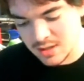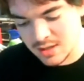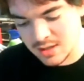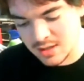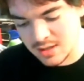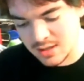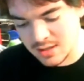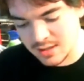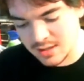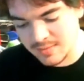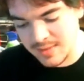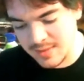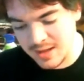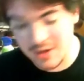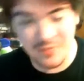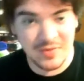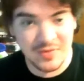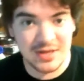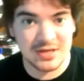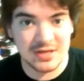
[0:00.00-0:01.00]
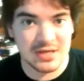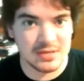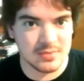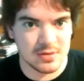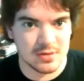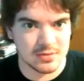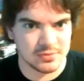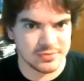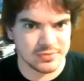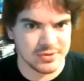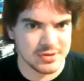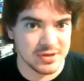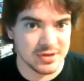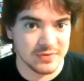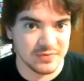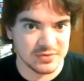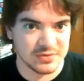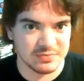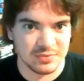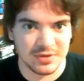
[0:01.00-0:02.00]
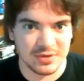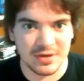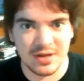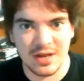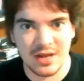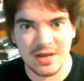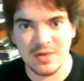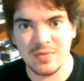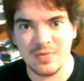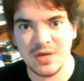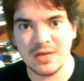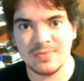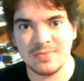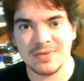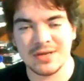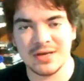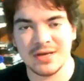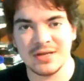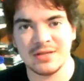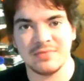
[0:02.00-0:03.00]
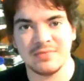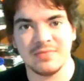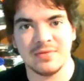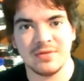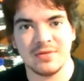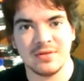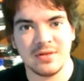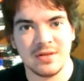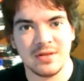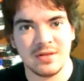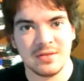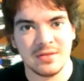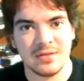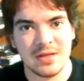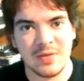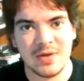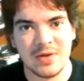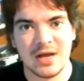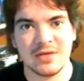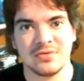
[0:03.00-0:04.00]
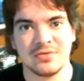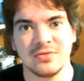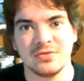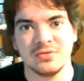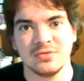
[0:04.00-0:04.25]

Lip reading: I don't think T-Mobile is really good for Sprint anyway, because if they would have